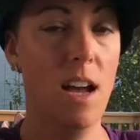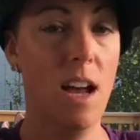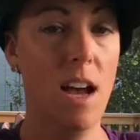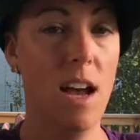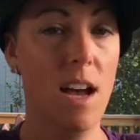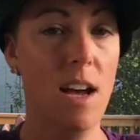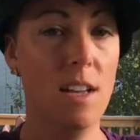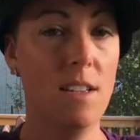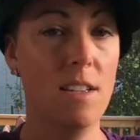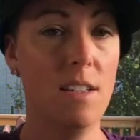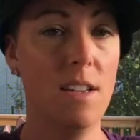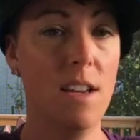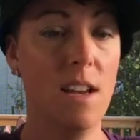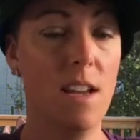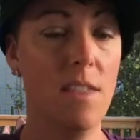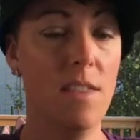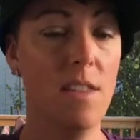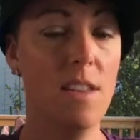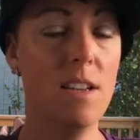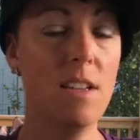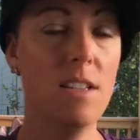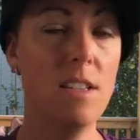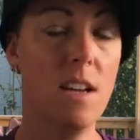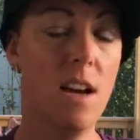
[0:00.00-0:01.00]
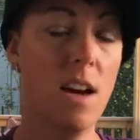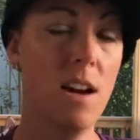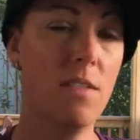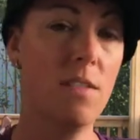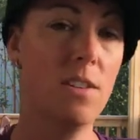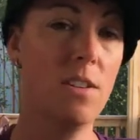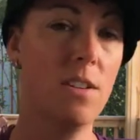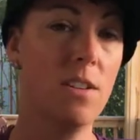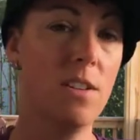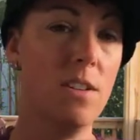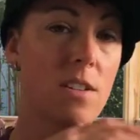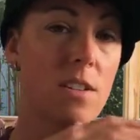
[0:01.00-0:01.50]
as, and this
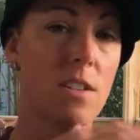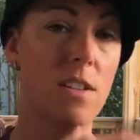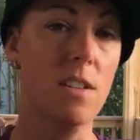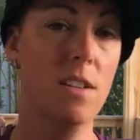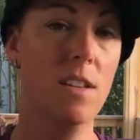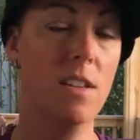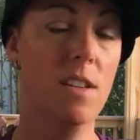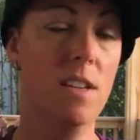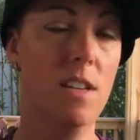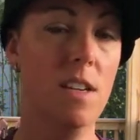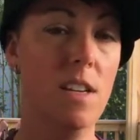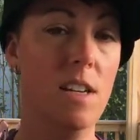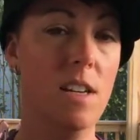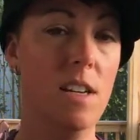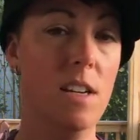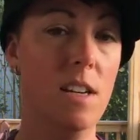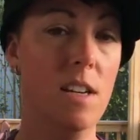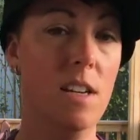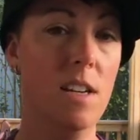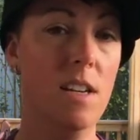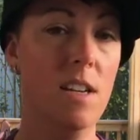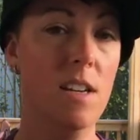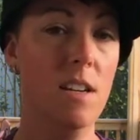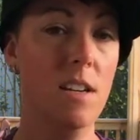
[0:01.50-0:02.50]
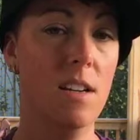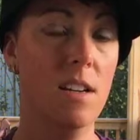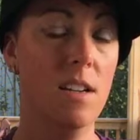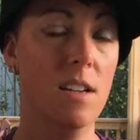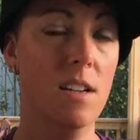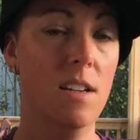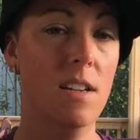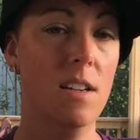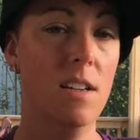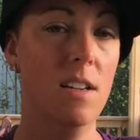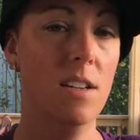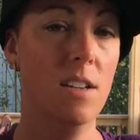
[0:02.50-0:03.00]
covers the
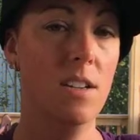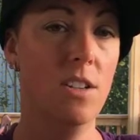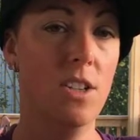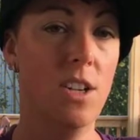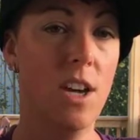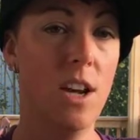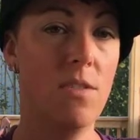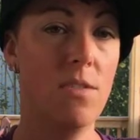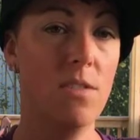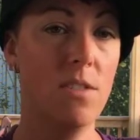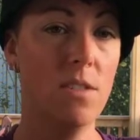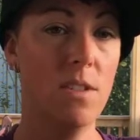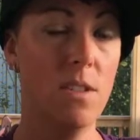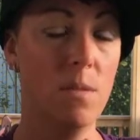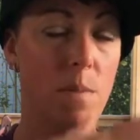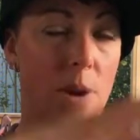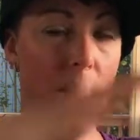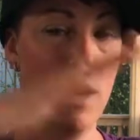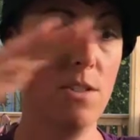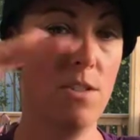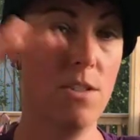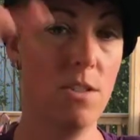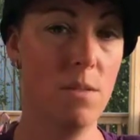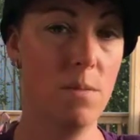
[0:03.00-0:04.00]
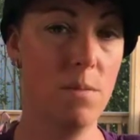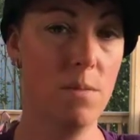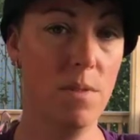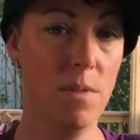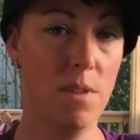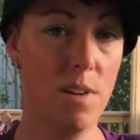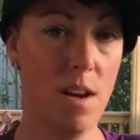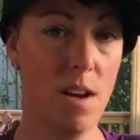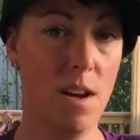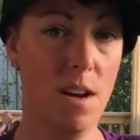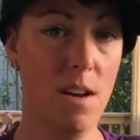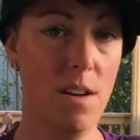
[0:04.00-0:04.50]
general
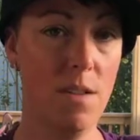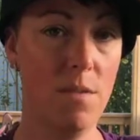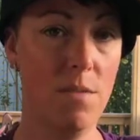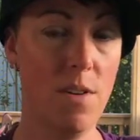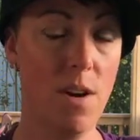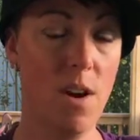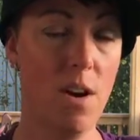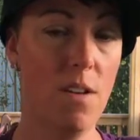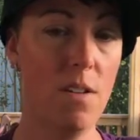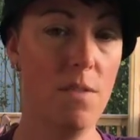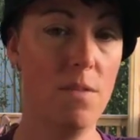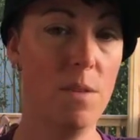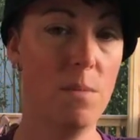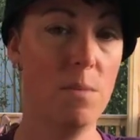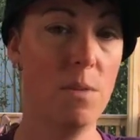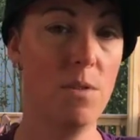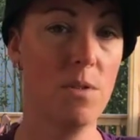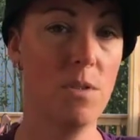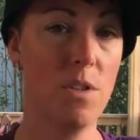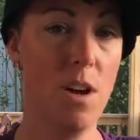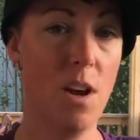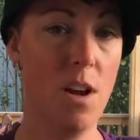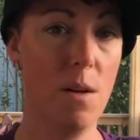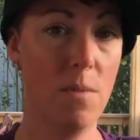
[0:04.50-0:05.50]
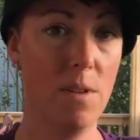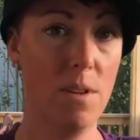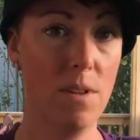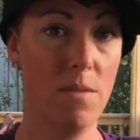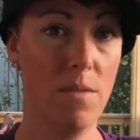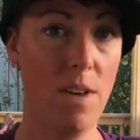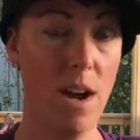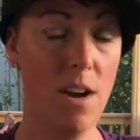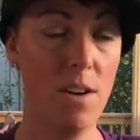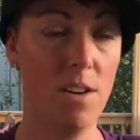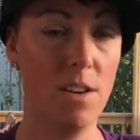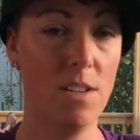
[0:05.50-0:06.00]
spectrum of all of the most
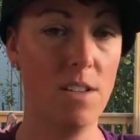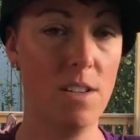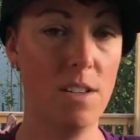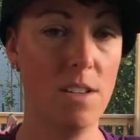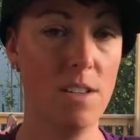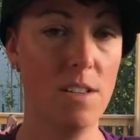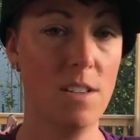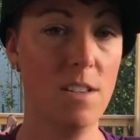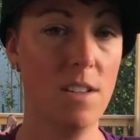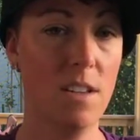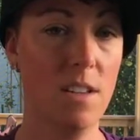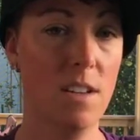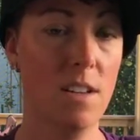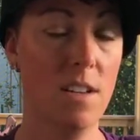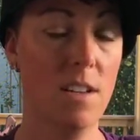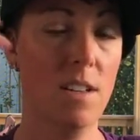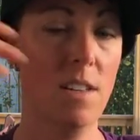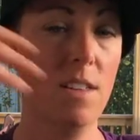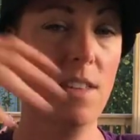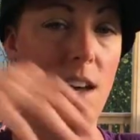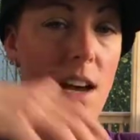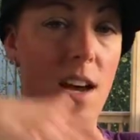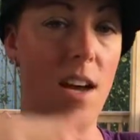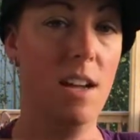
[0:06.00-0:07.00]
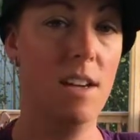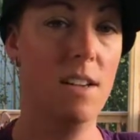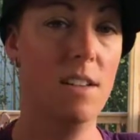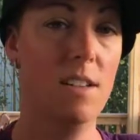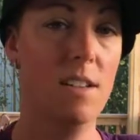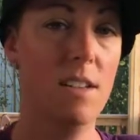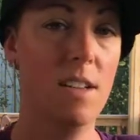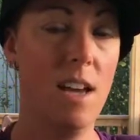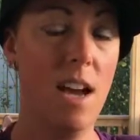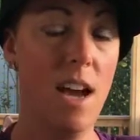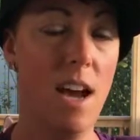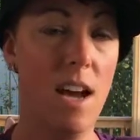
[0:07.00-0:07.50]
common viruses that
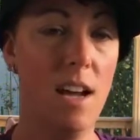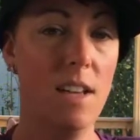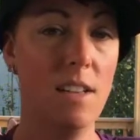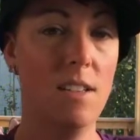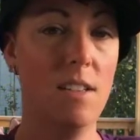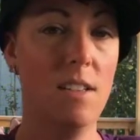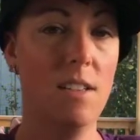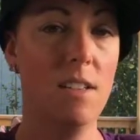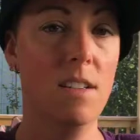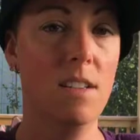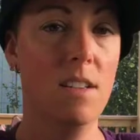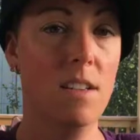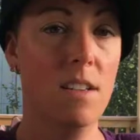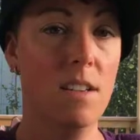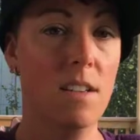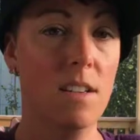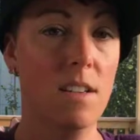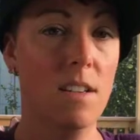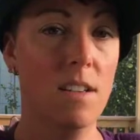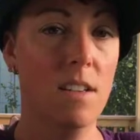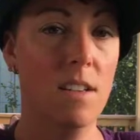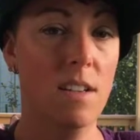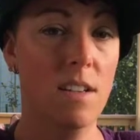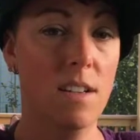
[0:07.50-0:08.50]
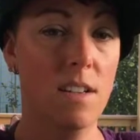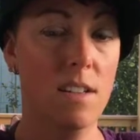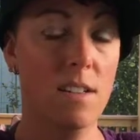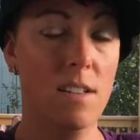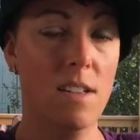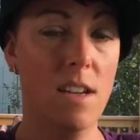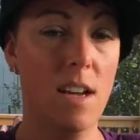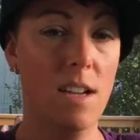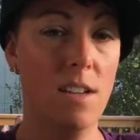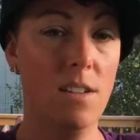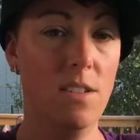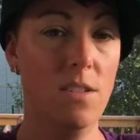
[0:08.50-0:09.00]
cats
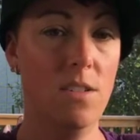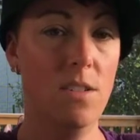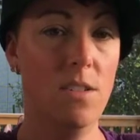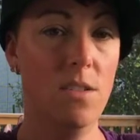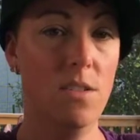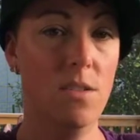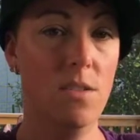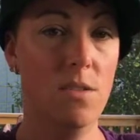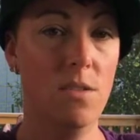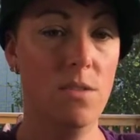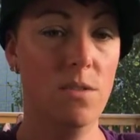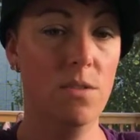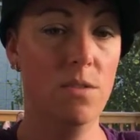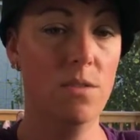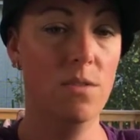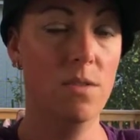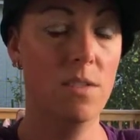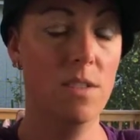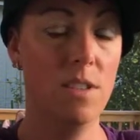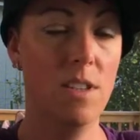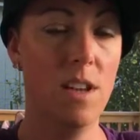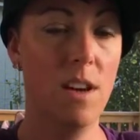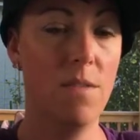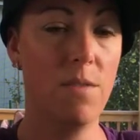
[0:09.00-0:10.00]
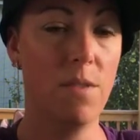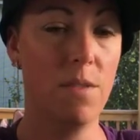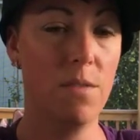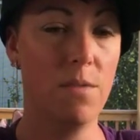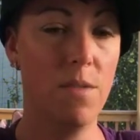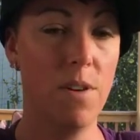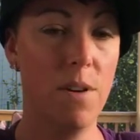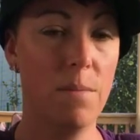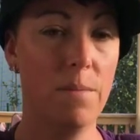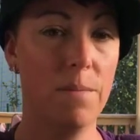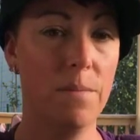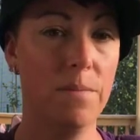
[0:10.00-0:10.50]
tend to suffer
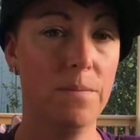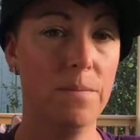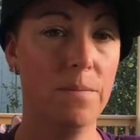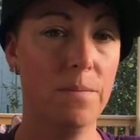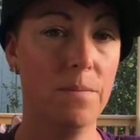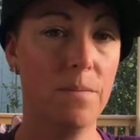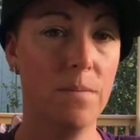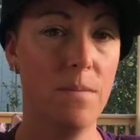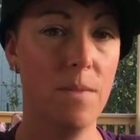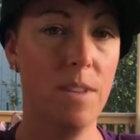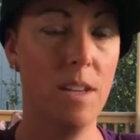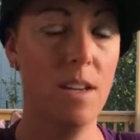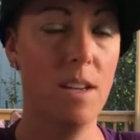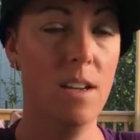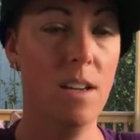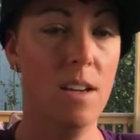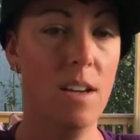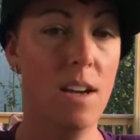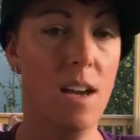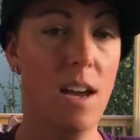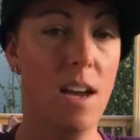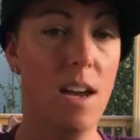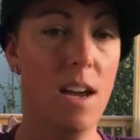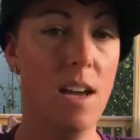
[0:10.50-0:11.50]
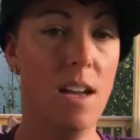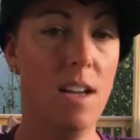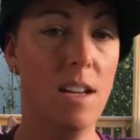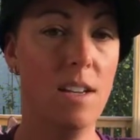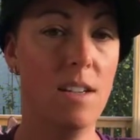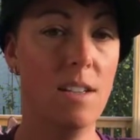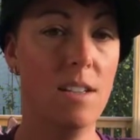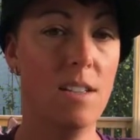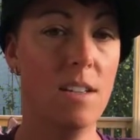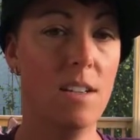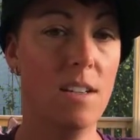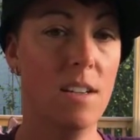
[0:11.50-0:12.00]
from.
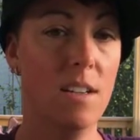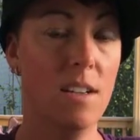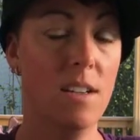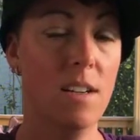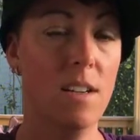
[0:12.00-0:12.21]
And